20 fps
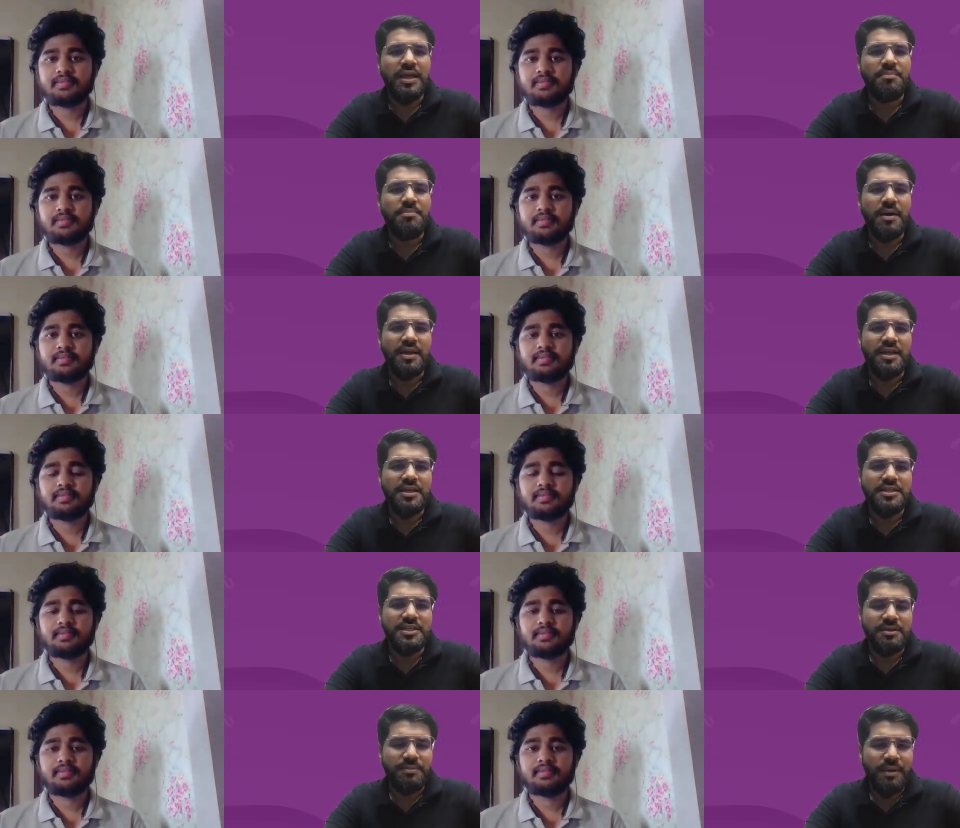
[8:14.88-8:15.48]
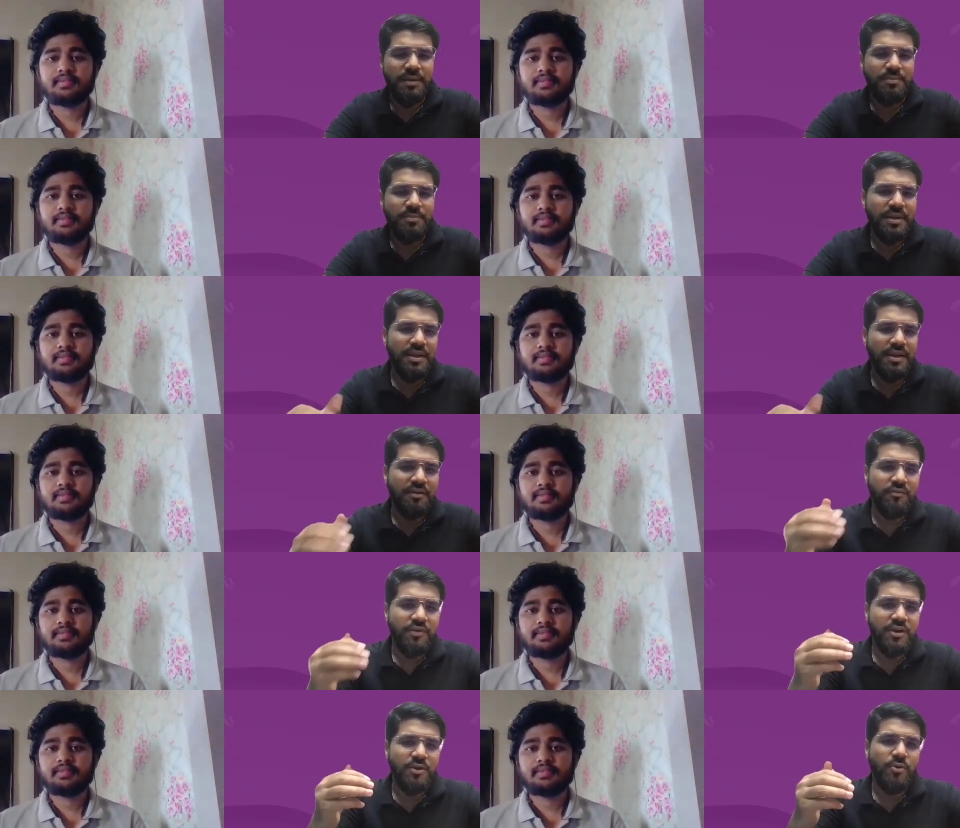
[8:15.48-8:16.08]
Speaker 1: time management? I
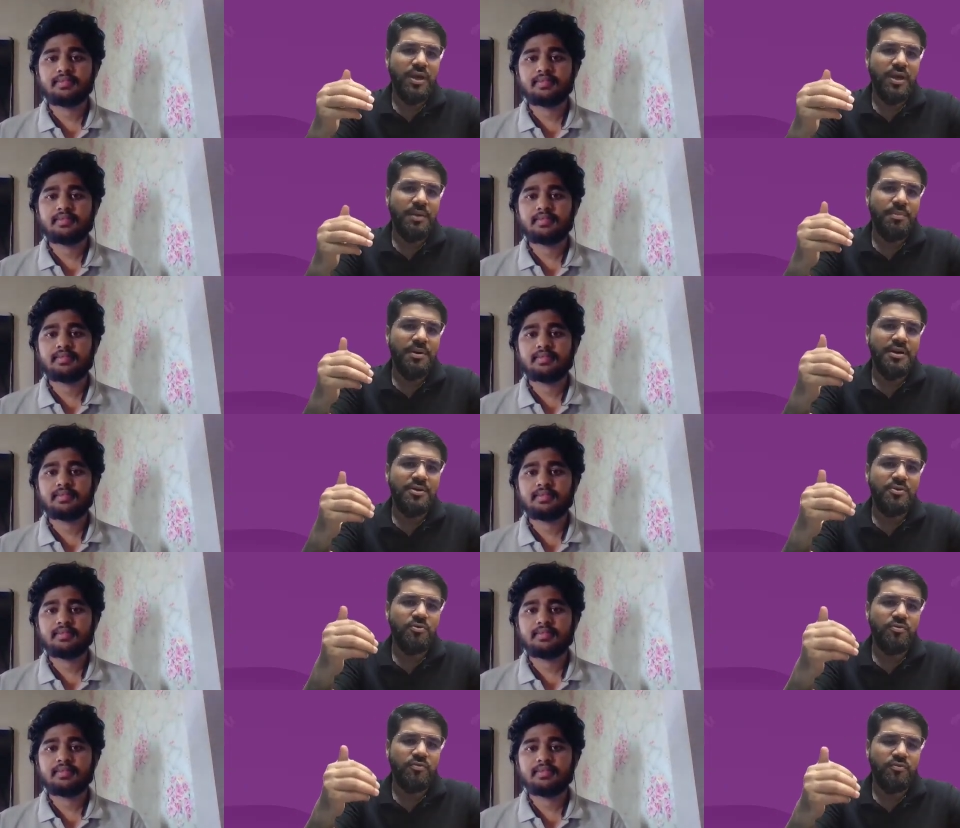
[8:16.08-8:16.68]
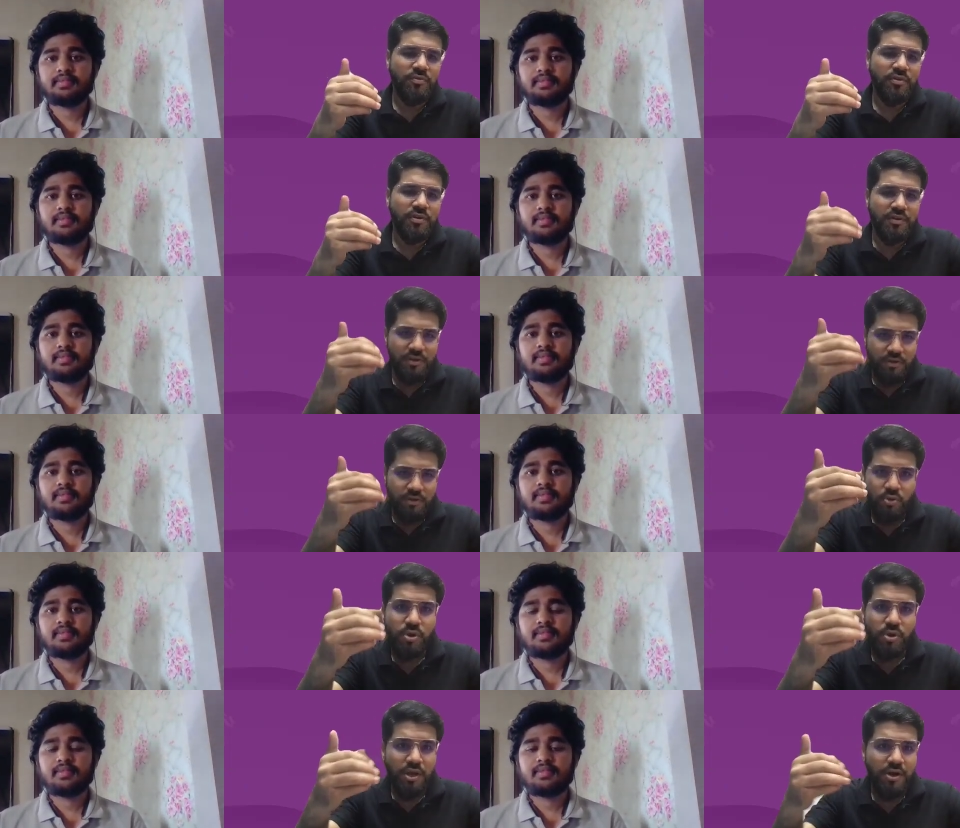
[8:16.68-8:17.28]
mean, were you able to,
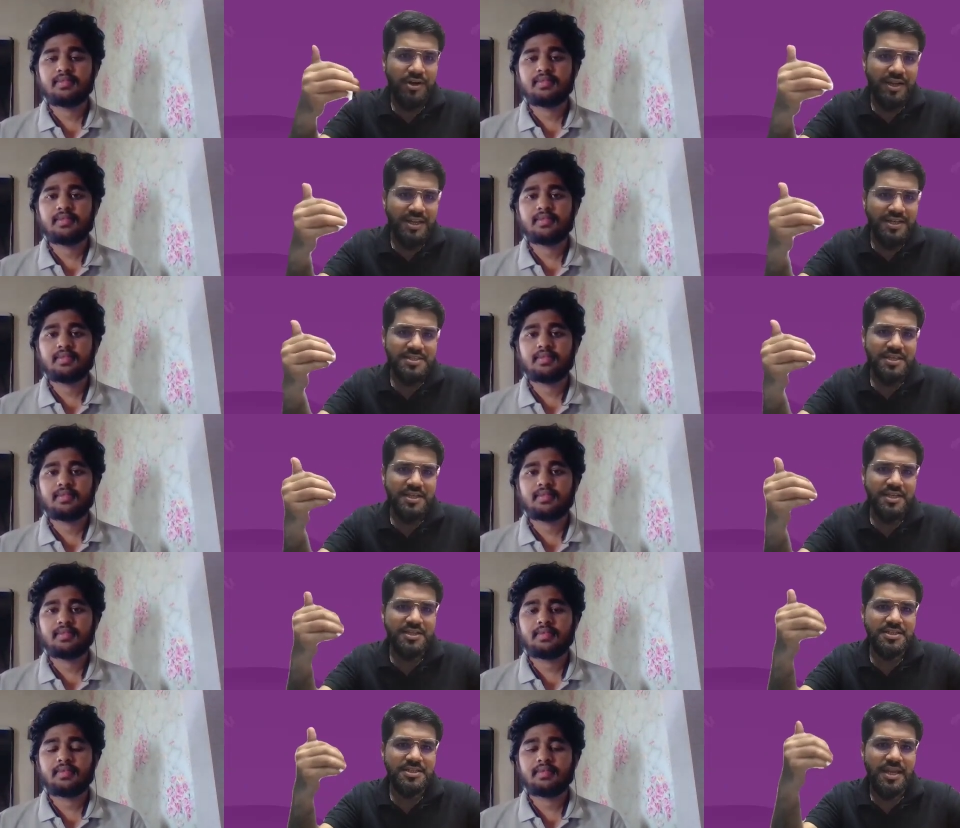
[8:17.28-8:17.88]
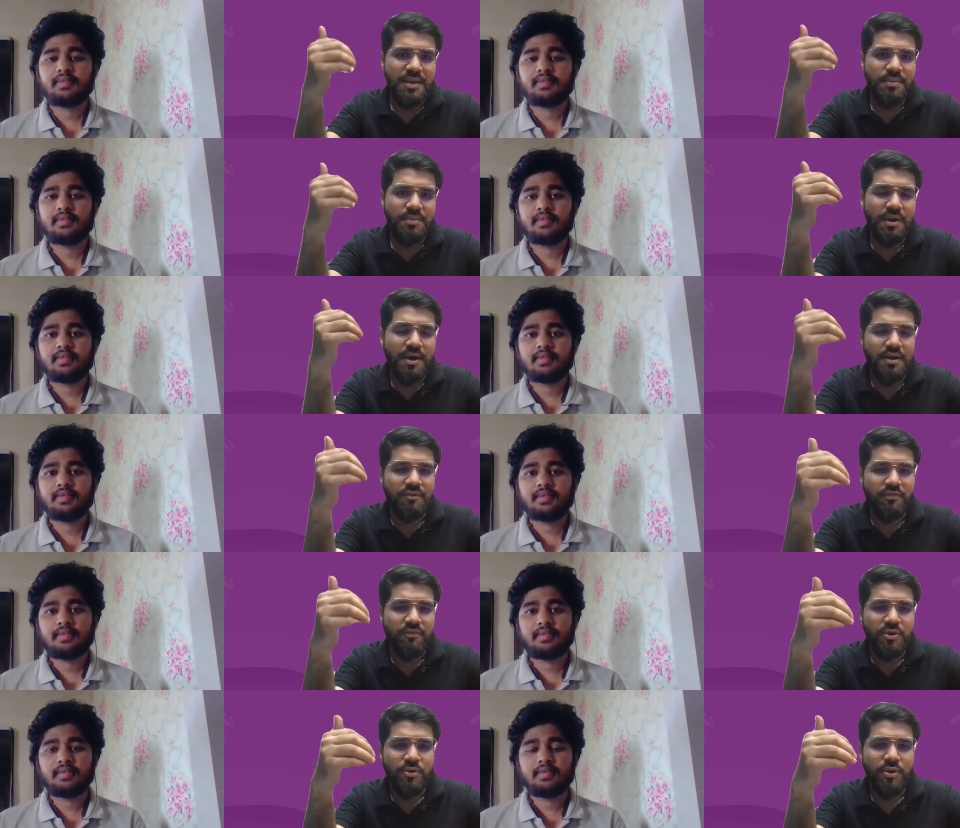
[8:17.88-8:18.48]
during your test series time,
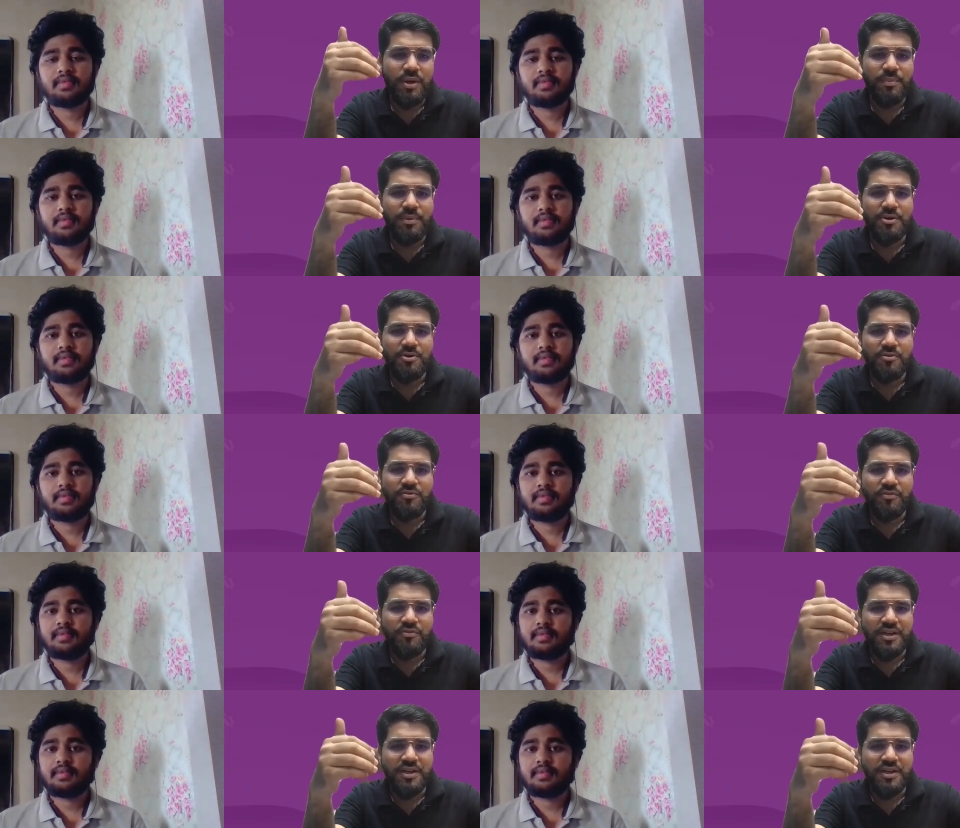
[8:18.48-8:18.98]
were you able to